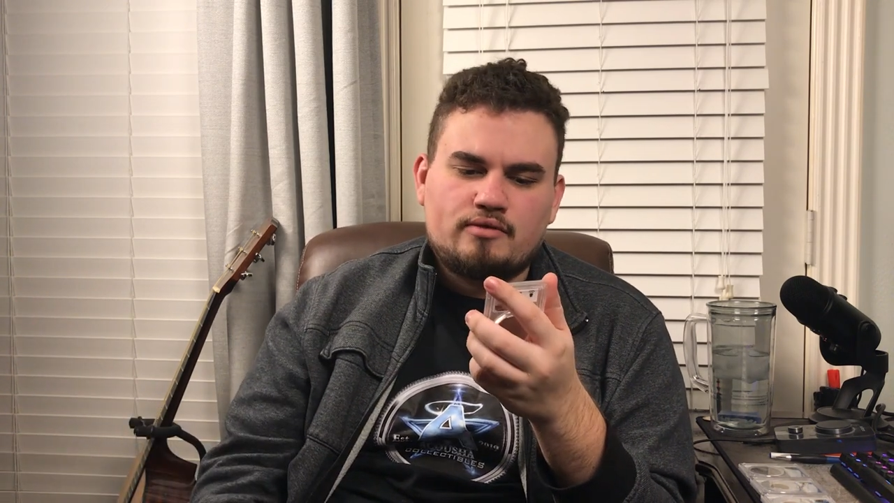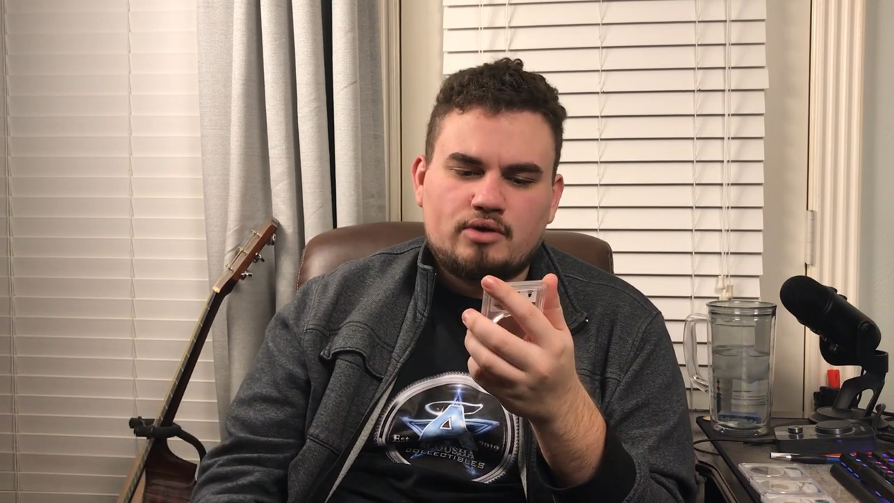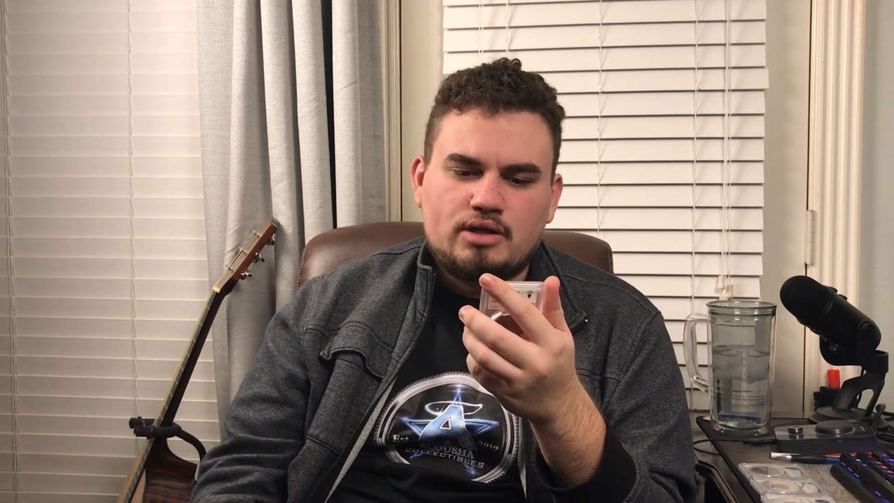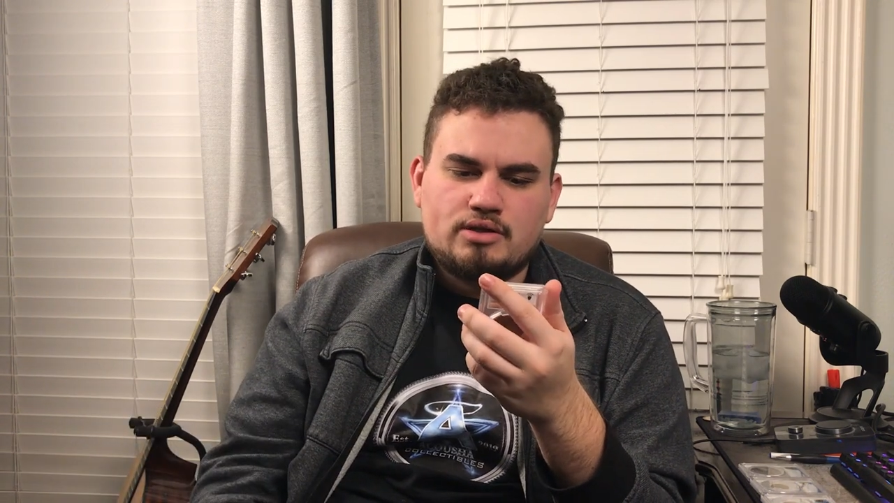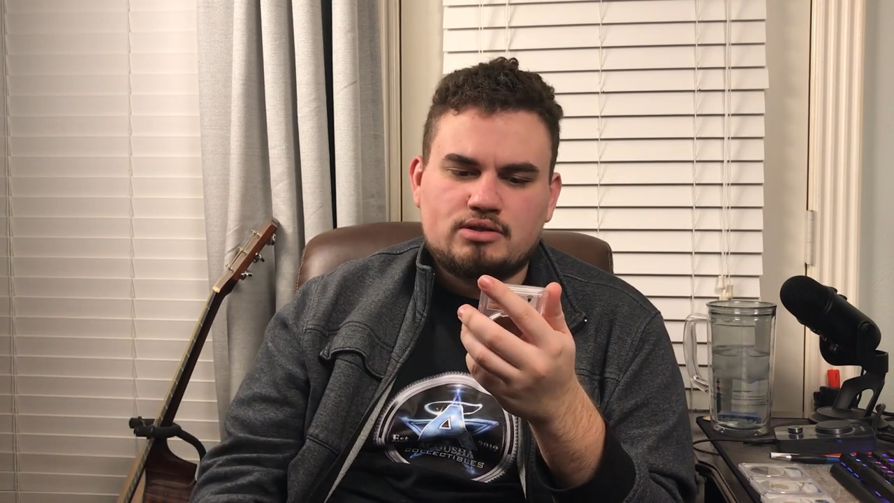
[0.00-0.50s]

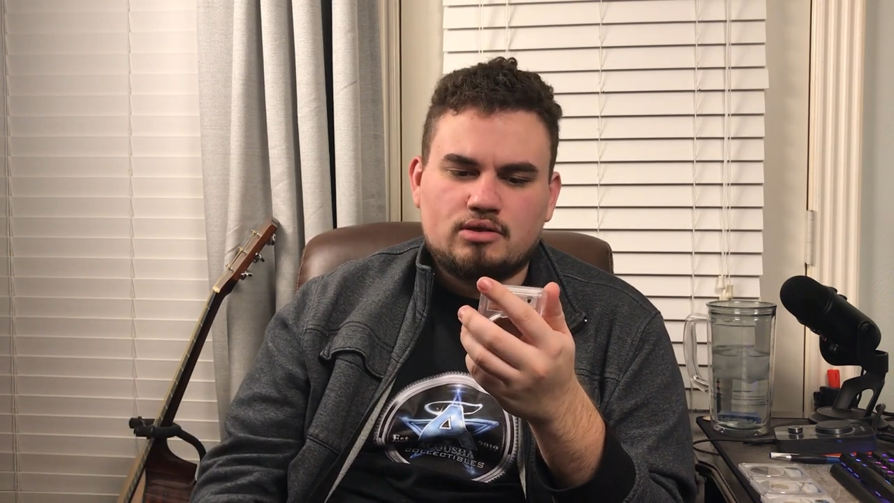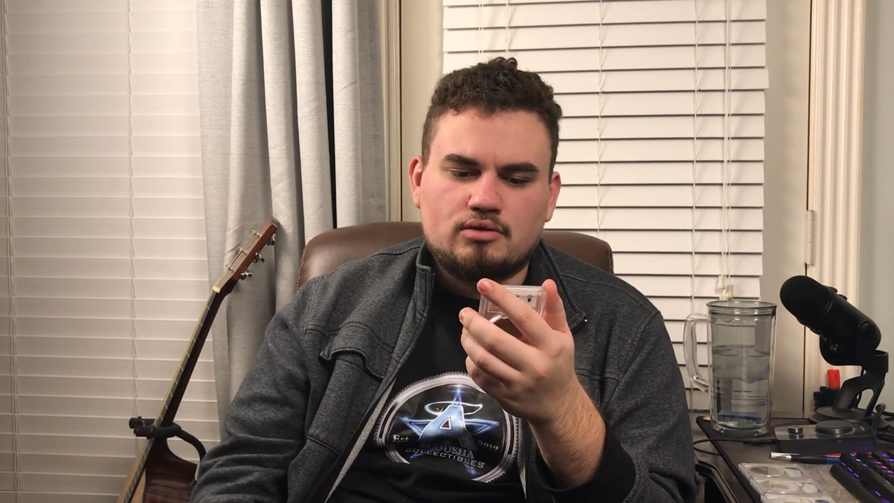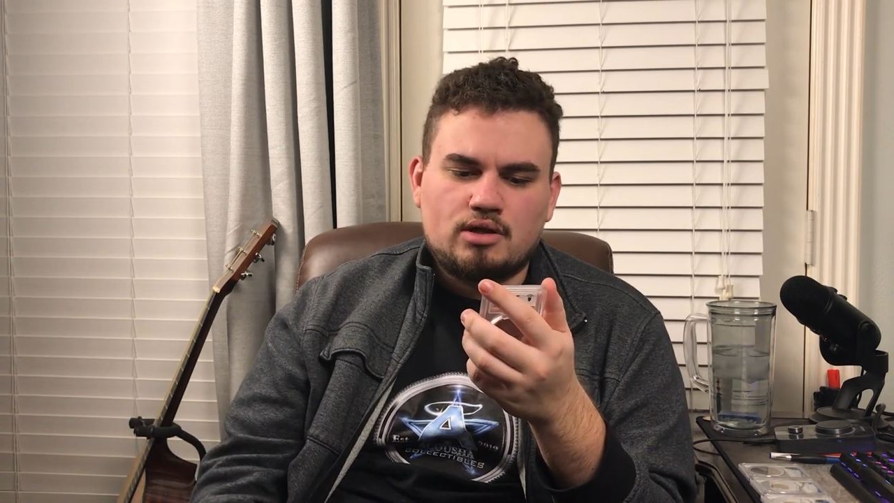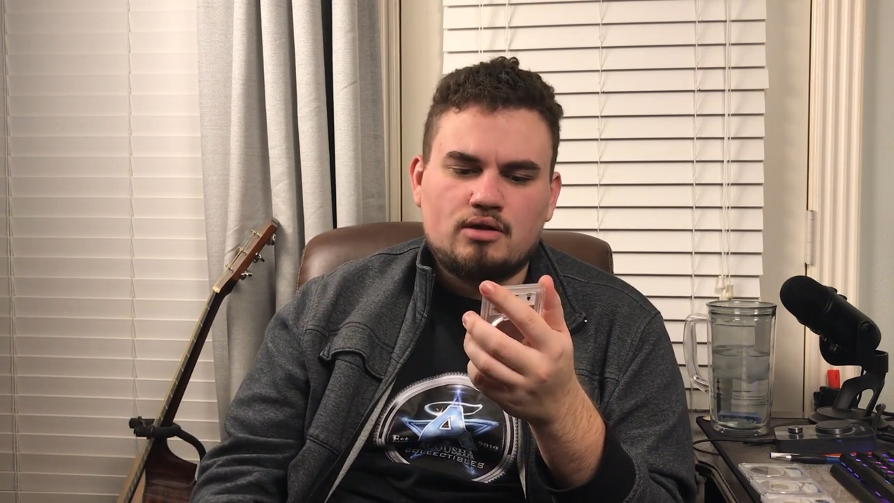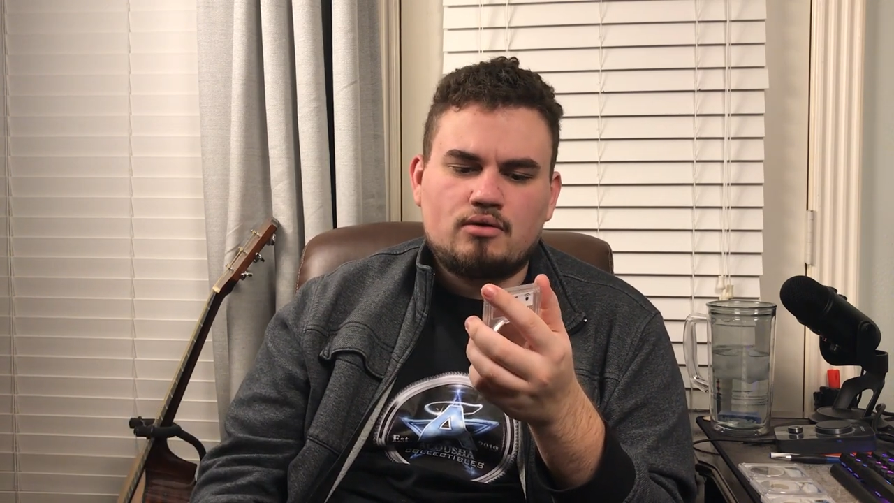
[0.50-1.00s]
graded it so
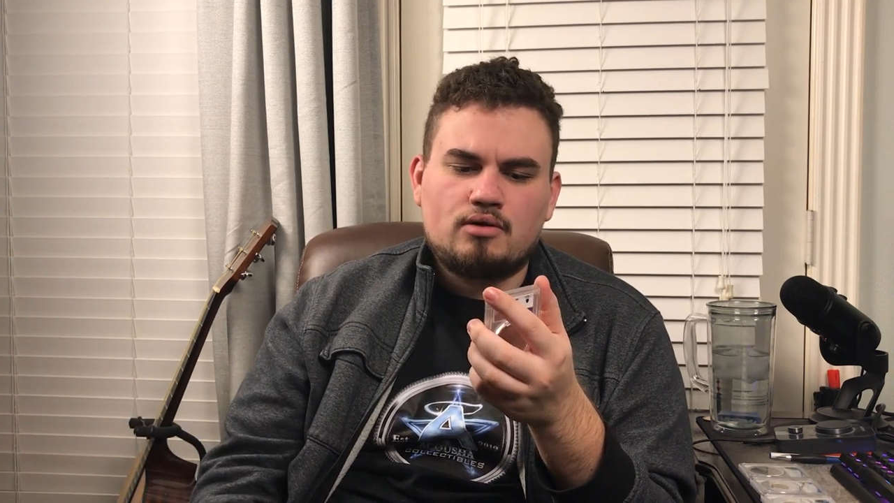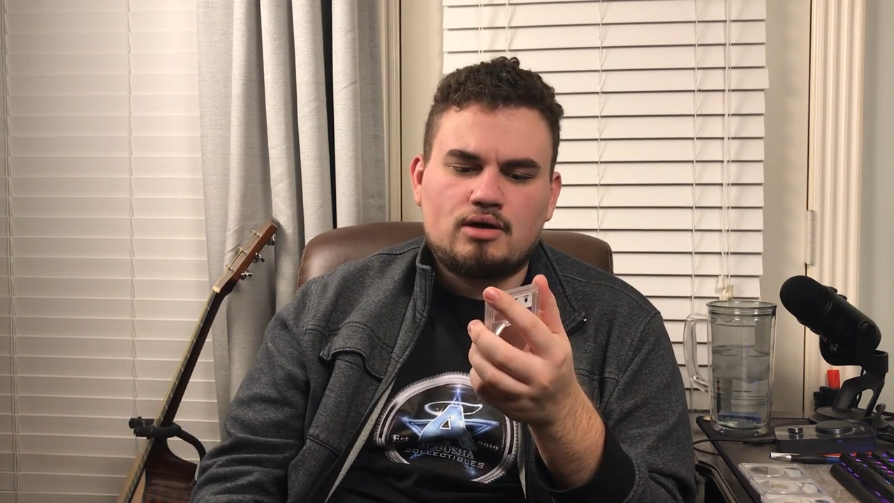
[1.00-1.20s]
low.